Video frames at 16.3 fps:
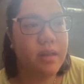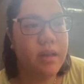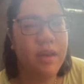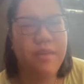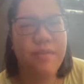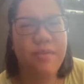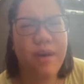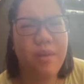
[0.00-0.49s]

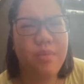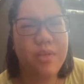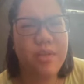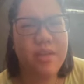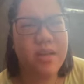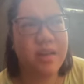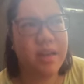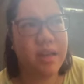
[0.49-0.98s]
If that was
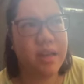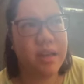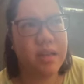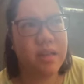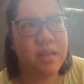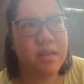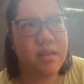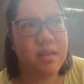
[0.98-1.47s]
the
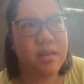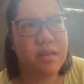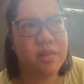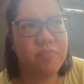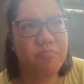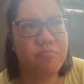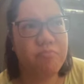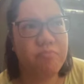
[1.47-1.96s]
case,
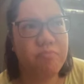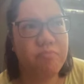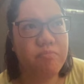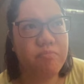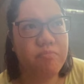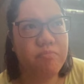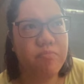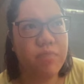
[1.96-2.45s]

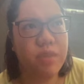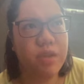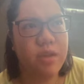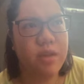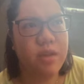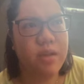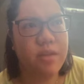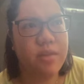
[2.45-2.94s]

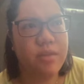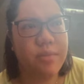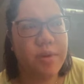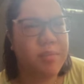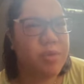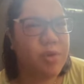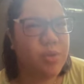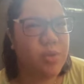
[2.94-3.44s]

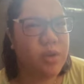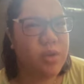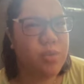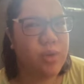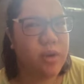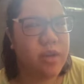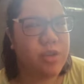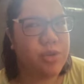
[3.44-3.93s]
remember
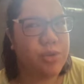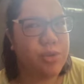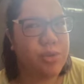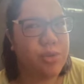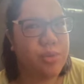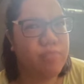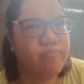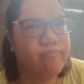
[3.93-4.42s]
World War
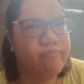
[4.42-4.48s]
II?